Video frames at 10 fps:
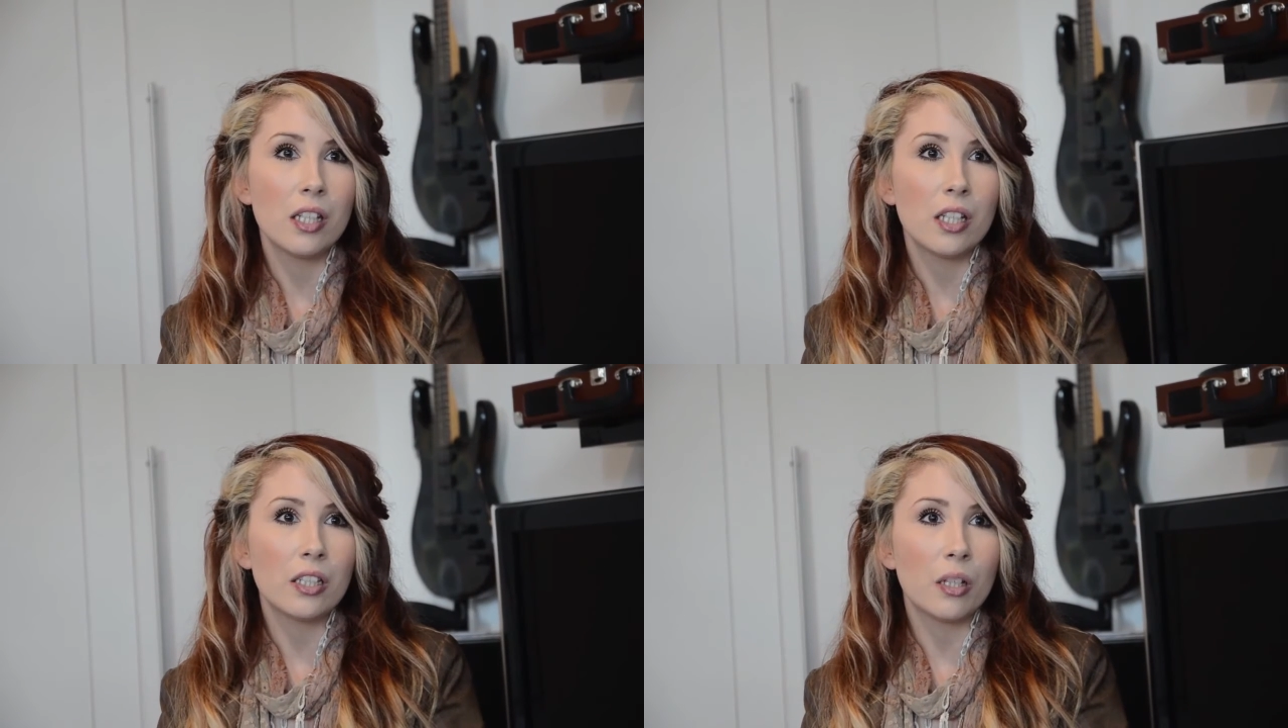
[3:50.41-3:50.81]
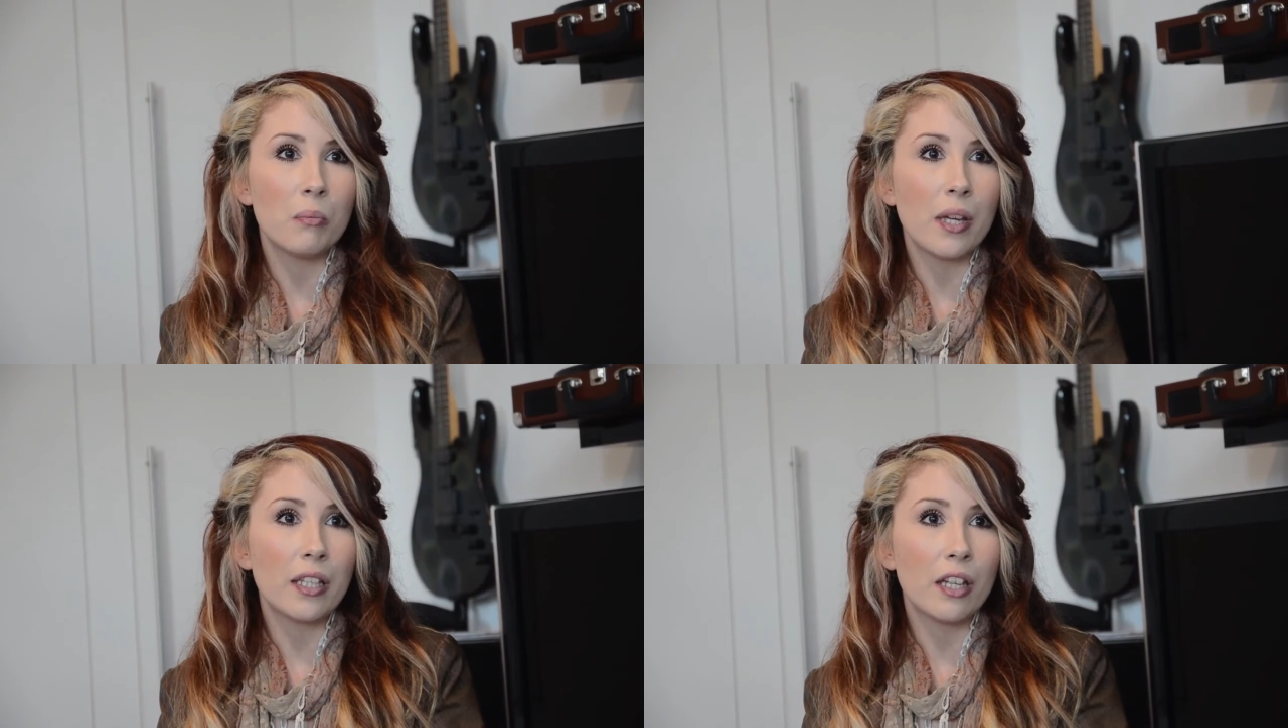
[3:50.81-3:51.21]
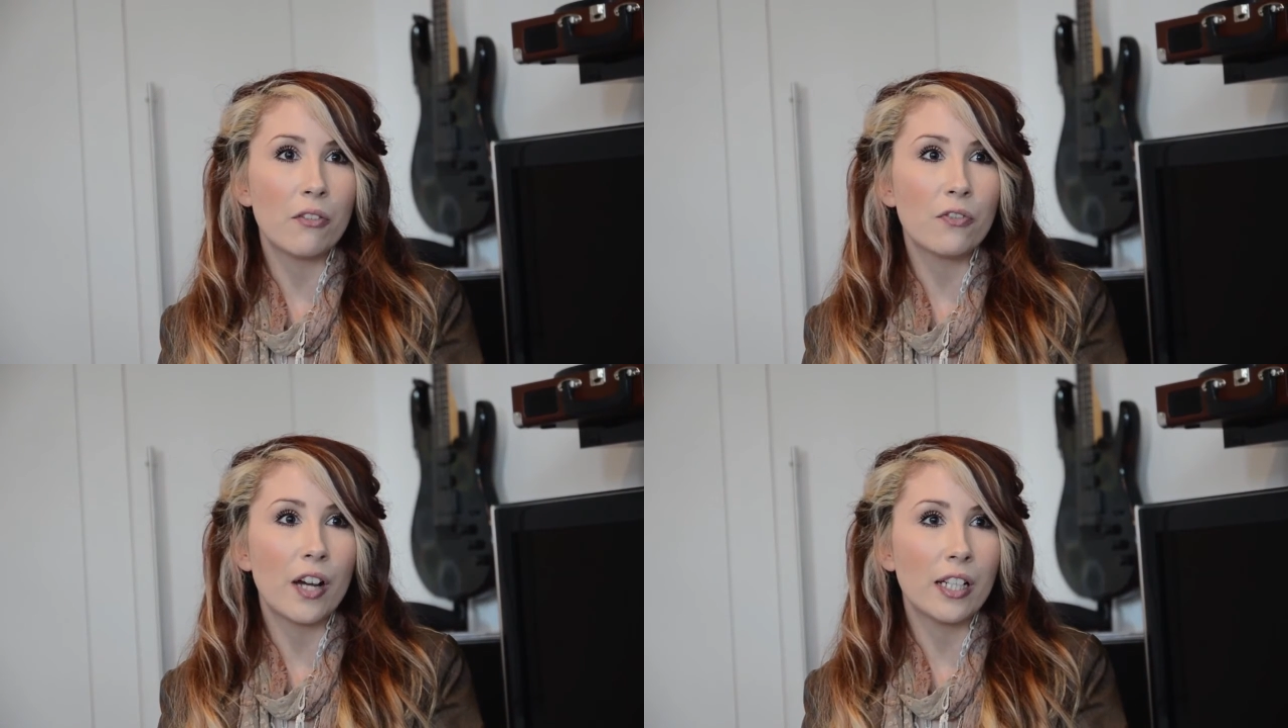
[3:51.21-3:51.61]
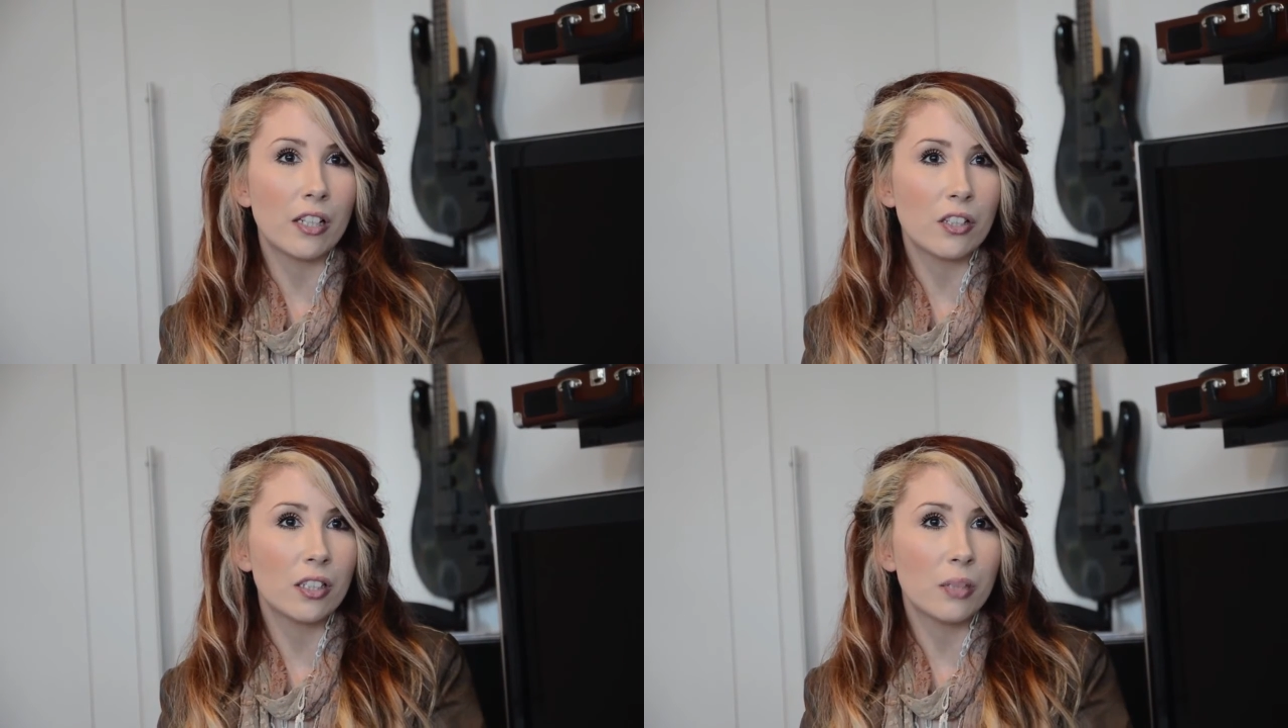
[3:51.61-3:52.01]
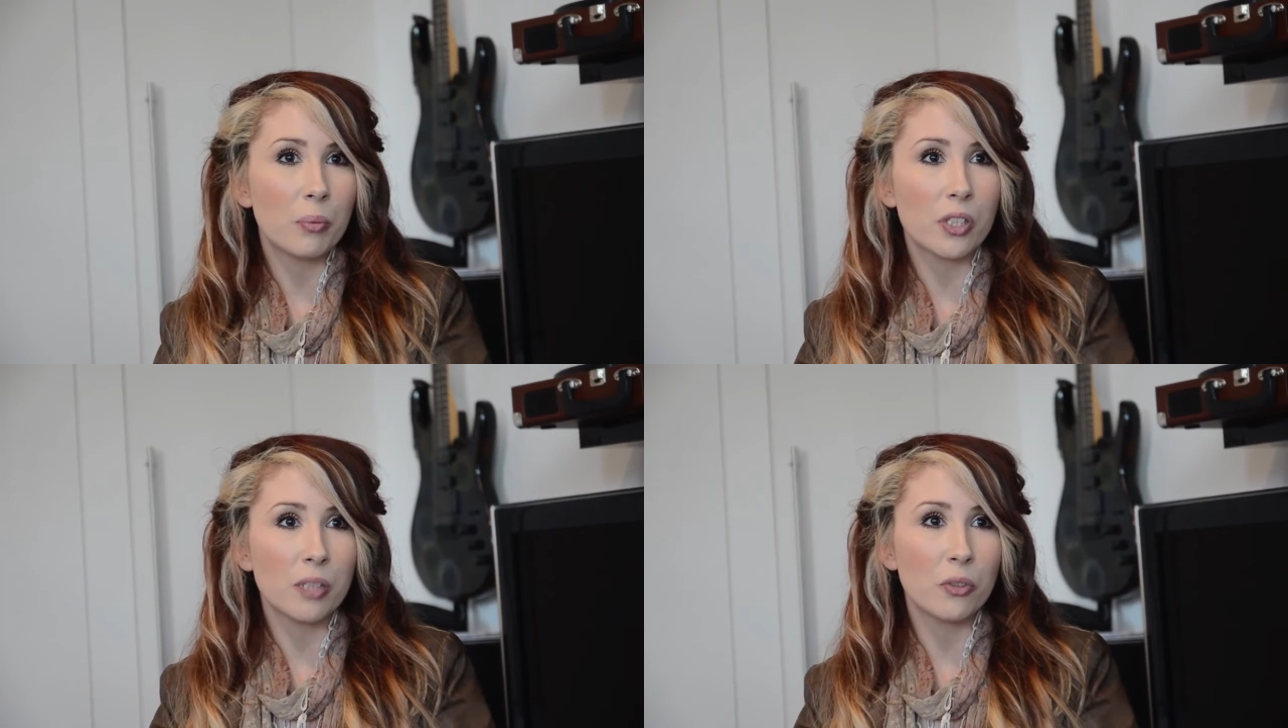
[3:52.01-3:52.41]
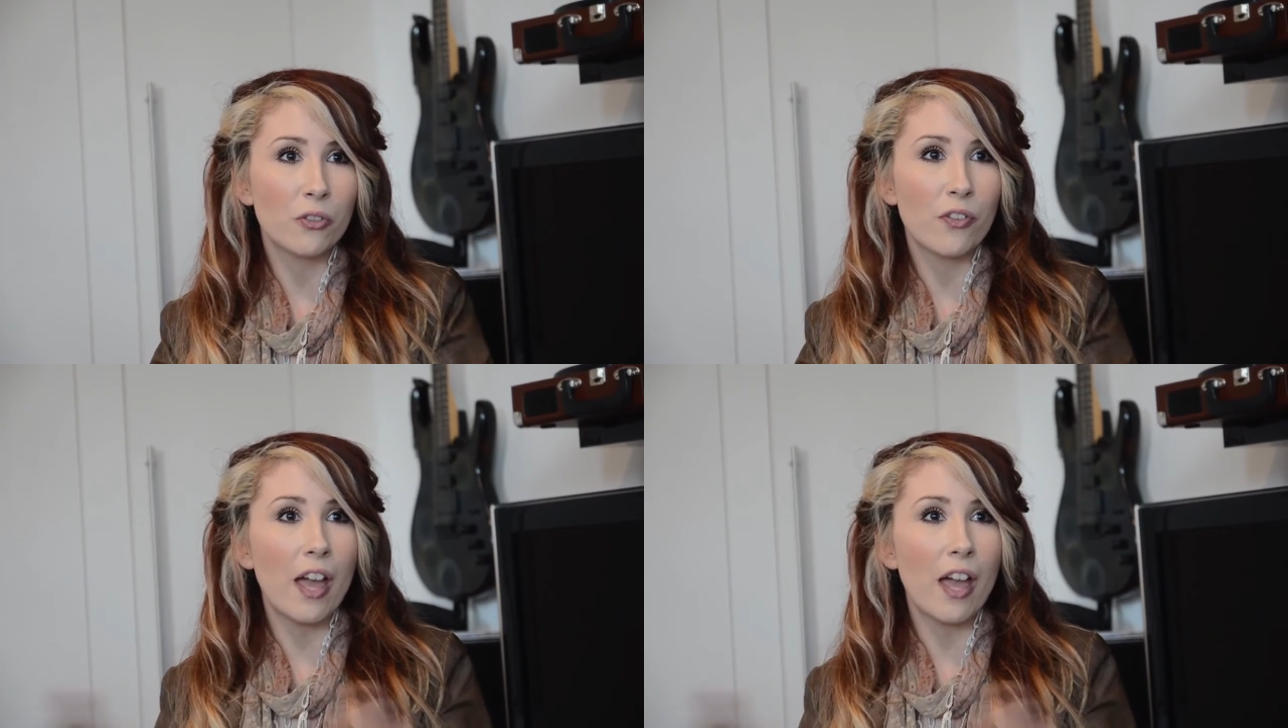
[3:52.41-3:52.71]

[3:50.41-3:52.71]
you know, make it financially possible for